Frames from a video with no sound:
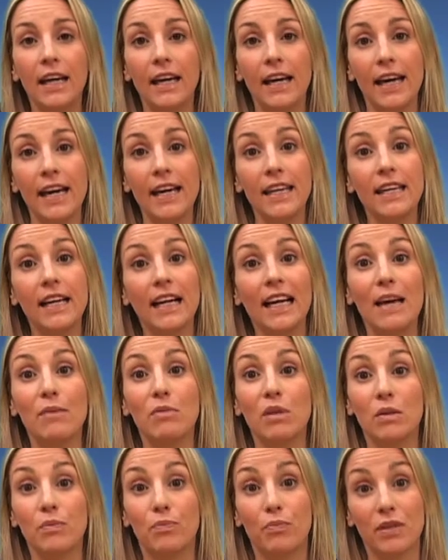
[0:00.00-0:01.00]
Here the
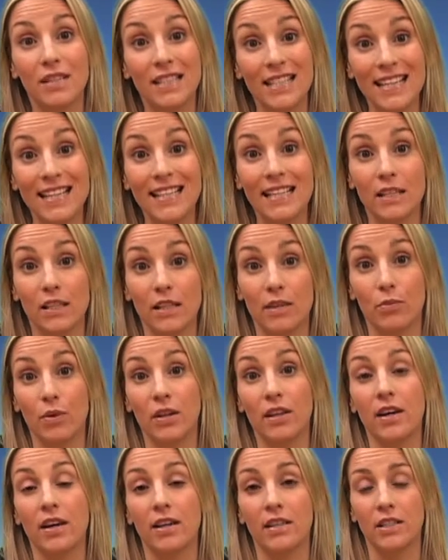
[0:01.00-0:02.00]
claimant proceeded
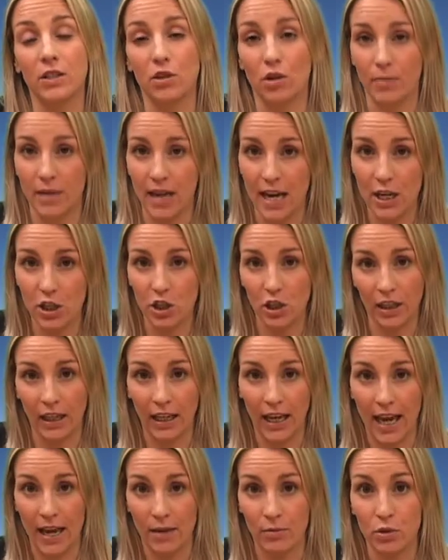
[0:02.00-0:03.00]
with her discrimination
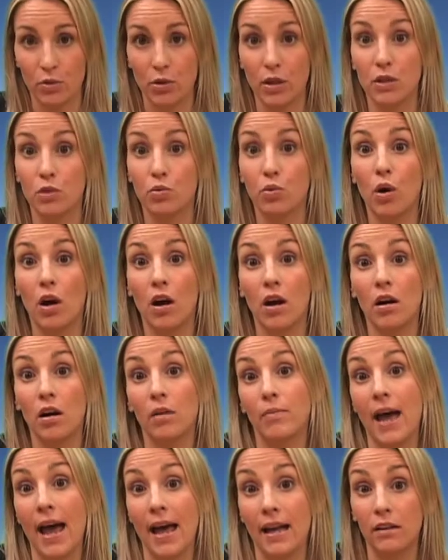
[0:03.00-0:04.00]
claims, which were
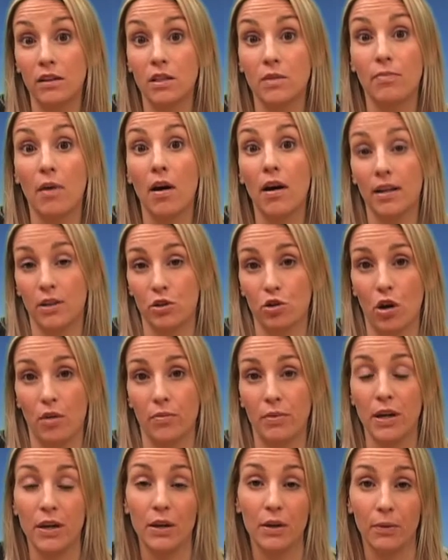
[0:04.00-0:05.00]
upheld by a
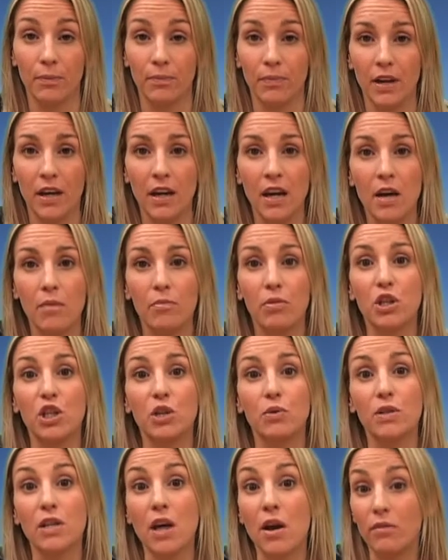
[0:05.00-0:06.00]
tribunal, but
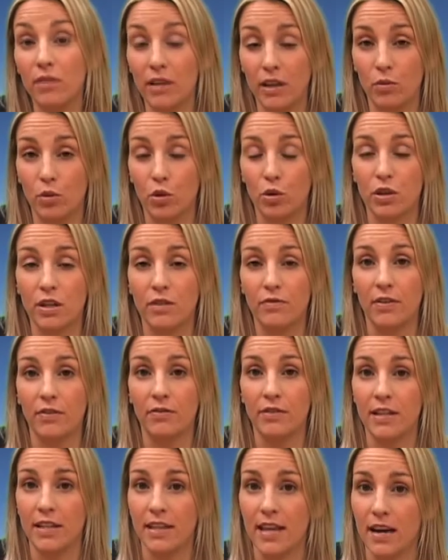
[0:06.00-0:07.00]
she was only awarded
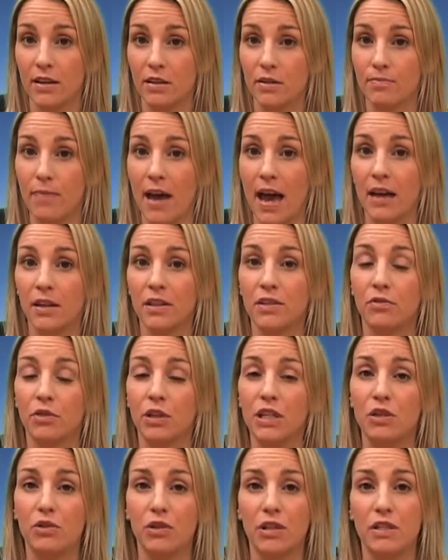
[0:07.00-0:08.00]
£15,000 for
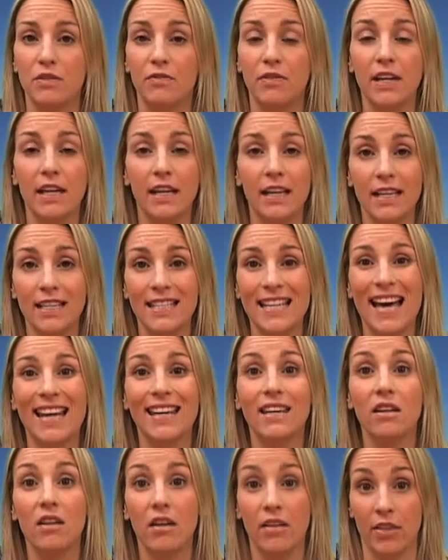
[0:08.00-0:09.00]
injury to feelings
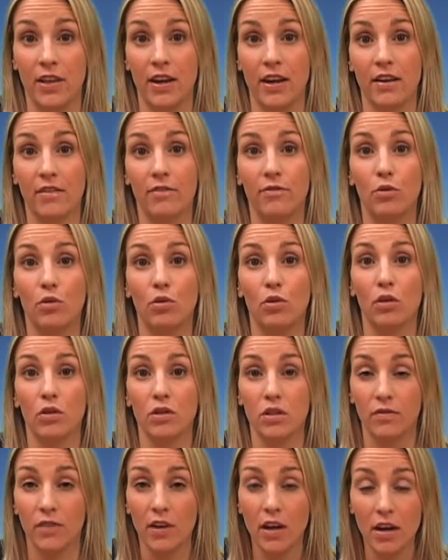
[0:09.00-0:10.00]
and nothing for
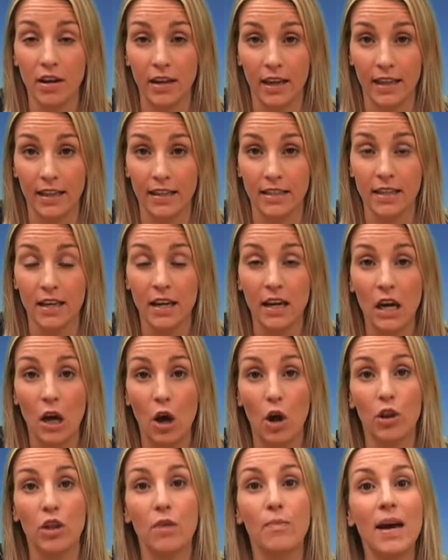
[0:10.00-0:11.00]
loss of earnings,
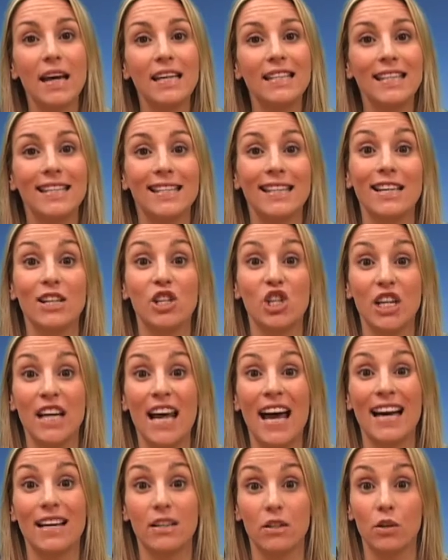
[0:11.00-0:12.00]
on the basis that she
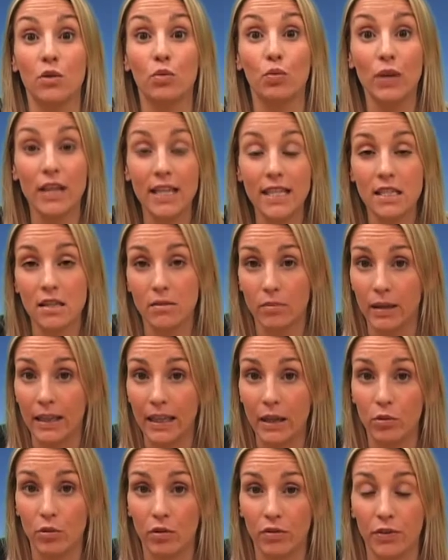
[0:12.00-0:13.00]
had
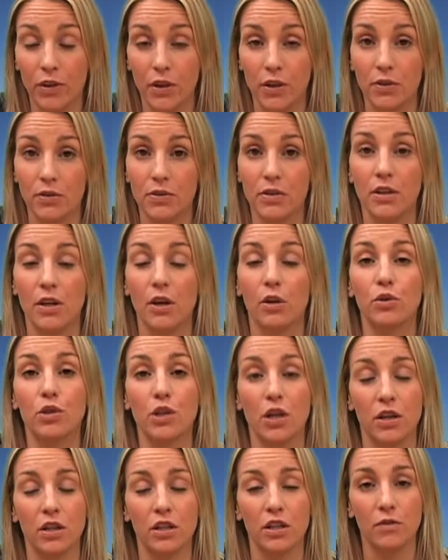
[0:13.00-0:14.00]
unreasonably refused the
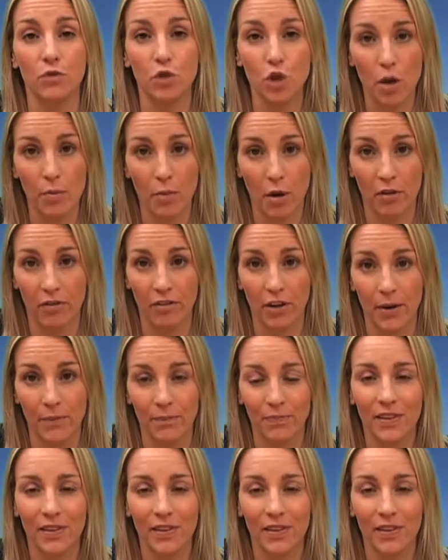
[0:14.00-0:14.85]
alternative job offer.